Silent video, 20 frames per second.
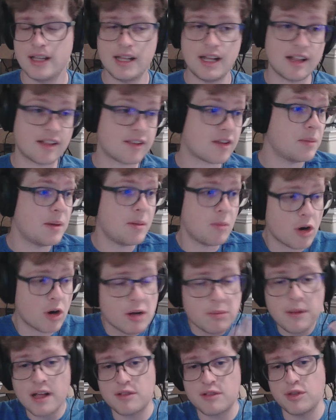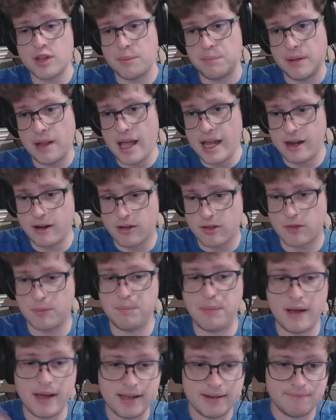It's going to be more complex for the players,
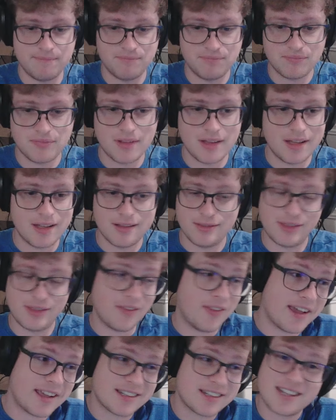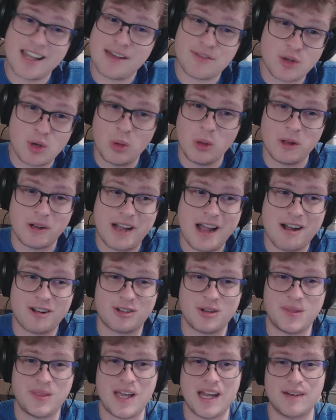but then they get to have a cooler
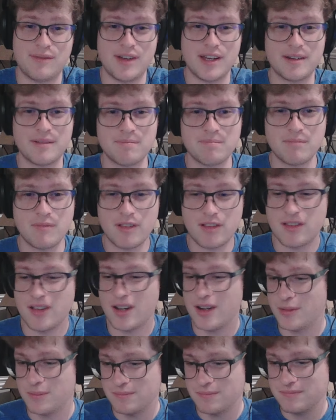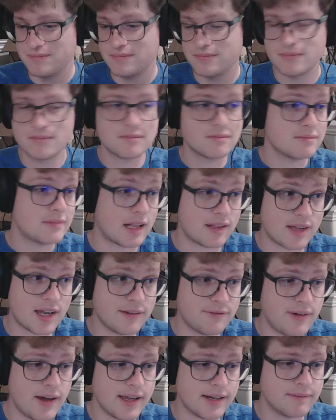character at the end of it. So that's kind
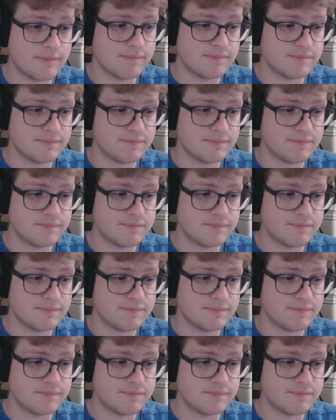of fine.